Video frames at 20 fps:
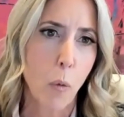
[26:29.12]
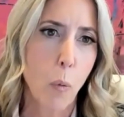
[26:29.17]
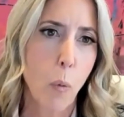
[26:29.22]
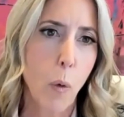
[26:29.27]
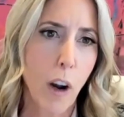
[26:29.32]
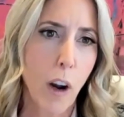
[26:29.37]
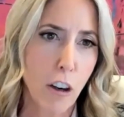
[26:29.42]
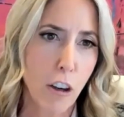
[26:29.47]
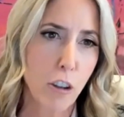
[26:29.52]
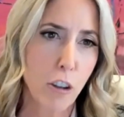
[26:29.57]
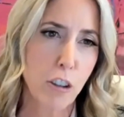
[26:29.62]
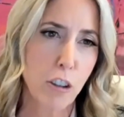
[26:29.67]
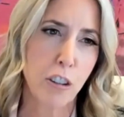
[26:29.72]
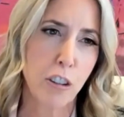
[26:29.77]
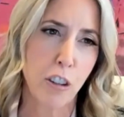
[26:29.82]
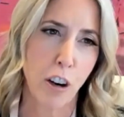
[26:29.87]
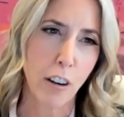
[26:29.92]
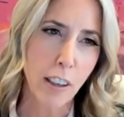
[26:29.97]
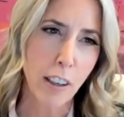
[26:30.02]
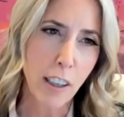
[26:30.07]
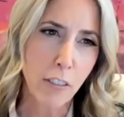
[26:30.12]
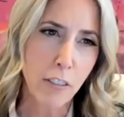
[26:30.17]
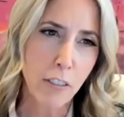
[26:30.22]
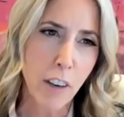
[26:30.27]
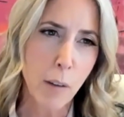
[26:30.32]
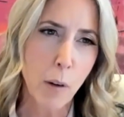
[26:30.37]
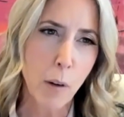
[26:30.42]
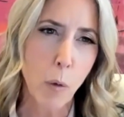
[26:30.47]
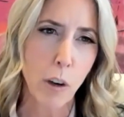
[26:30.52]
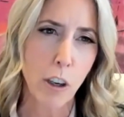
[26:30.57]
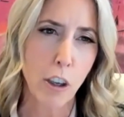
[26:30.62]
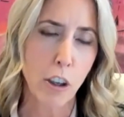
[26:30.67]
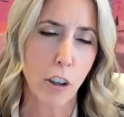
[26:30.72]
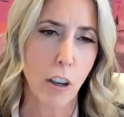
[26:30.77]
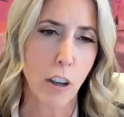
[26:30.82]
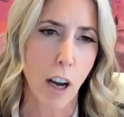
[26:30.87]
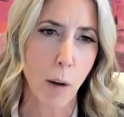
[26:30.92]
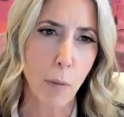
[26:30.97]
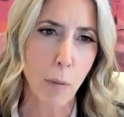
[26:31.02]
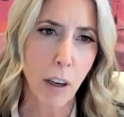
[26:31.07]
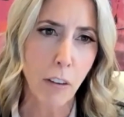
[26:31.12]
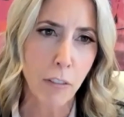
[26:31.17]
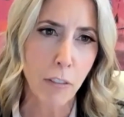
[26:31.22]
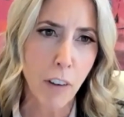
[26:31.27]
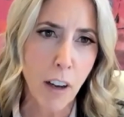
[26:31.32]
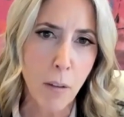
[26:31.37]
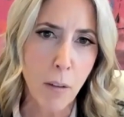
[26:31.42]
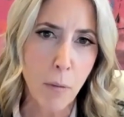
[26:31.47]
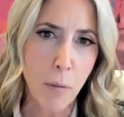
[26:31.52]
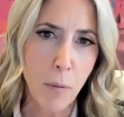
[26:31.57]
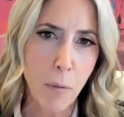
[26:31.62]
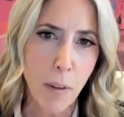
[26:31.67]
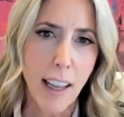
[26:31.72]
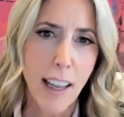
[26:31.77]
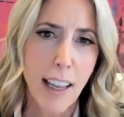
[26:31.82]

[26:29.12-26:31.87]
where you're starting from and where you're coming from,